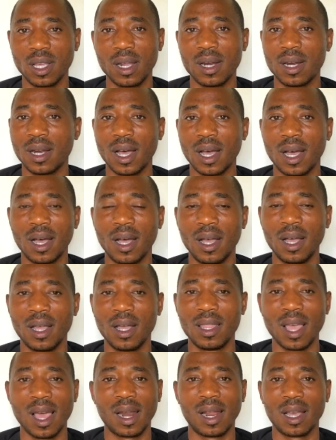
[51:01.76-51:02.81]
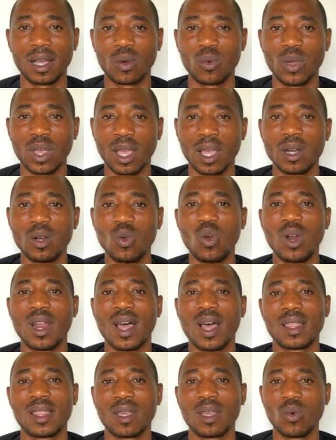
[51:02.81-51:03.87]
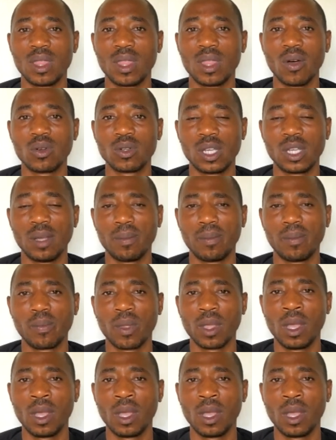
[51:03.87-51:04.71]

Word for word: and uh, they are like, we can do nothing without him.